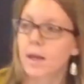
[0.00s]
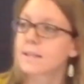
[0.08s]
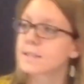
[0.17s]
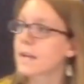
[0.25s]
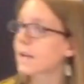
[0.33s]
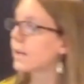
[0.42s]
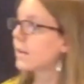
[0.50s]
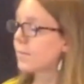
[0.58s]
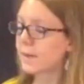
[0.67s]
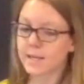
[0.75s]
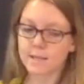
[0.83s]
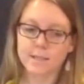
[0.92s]
And second,
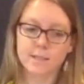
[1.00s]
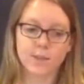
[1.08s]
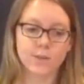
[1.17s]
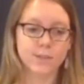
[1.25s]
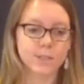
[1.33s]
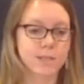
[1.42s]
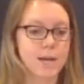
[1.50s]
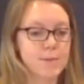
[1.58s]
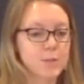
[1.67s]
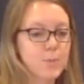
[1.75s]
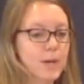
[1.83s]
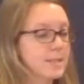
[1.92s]
because there is not
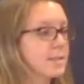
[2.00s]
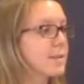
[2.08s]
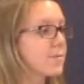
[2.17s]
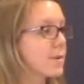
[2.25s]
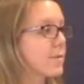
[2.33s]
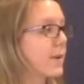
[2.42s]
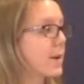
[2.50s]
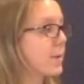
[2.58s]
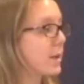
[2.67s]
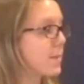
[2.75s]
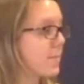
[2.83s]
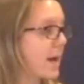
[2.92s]
much precedent for
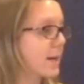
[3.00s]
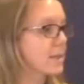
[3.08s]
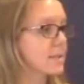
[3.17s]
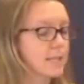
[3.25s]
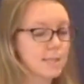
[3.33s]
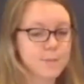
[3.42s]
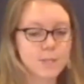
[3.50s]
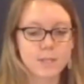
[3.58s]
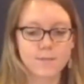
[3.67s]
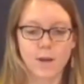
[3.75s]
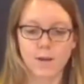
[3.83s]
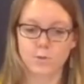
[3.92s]
environmental impact
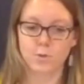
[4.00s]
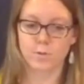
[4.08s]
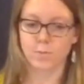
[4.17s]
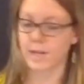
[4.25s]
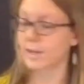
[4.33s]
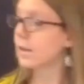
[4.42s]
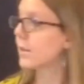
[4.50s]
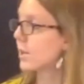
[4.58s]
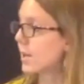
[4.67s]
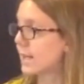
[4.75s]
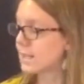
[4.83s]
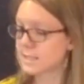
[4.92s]
assessments of offshore wind in
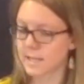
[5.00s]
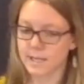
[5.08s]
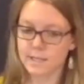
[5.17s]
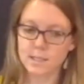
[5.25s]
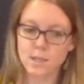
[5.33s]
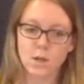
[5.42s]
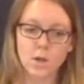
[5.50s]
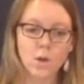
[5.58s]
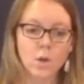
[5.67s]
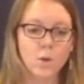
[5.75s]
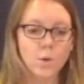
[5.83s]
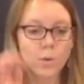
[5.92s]
the United States,
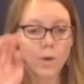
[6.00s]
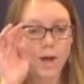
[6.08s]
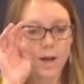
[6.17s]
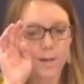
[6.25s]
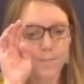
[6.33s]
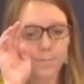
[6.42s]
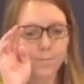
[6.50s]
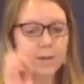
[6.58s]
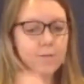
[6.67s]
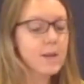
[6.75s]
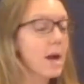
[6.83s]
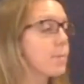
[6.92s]
um,
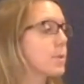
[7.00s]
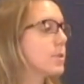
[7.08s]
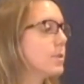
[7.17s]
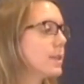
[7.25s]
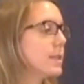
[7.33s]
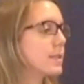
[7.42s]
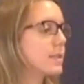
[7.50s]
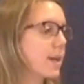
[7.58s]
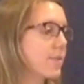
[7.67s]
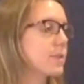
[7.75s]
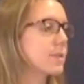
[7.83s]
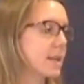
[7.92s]
we have the opportunity to
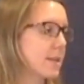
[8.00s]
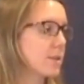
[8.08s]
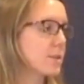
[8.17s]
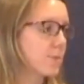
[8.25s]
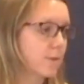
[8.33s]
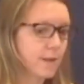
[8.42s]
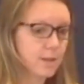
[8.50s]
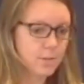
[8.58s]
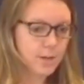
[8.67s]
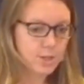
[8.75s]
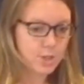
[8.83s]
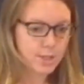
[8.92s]
set the standards for
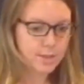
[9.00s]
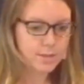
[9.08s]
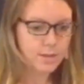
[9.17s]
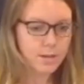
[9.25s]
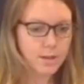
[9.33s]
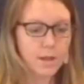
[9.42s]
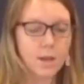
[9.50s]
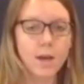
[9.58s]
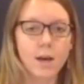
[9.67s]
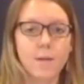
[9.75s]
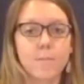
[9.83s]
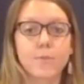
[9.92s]
evaluation.
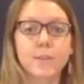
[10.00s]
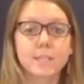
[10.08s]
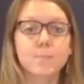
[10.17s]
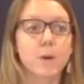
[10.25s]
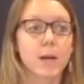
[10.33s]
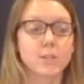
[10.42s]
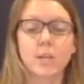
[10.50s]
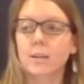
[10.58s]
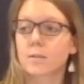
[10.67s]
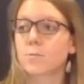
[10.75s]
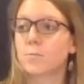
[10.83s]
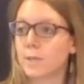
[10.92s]
Um, this
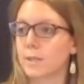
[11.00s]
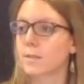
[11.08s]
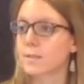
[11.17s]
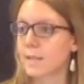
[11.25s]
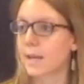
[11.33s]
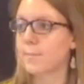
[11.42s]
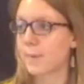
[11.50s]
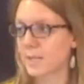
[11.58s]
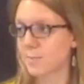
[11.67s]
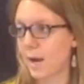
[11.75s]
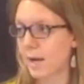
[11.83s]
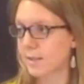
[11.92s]
project will set
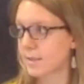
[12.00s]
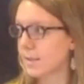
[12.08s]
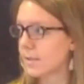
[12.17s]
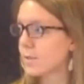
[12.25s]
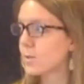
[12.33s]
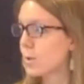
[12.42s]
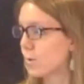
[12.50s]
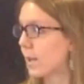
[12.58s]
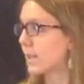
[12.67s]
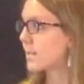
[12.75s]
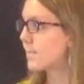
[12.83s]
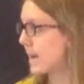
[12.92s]
best practices, so
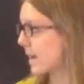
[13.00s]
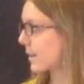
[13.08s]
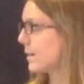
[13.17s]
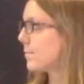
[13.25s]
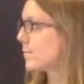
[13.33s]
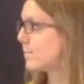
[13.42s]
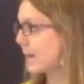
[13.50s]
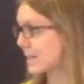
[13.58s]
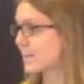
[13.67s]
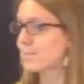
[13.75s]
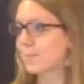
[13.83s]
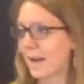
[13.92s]
let's make them
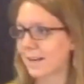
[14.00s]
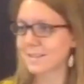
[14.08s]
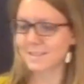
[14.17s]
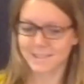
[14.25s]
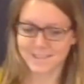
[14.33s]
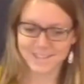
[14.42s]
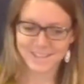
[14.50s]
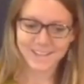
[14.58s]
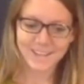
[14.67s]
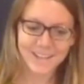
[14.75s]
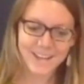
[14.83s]
best practices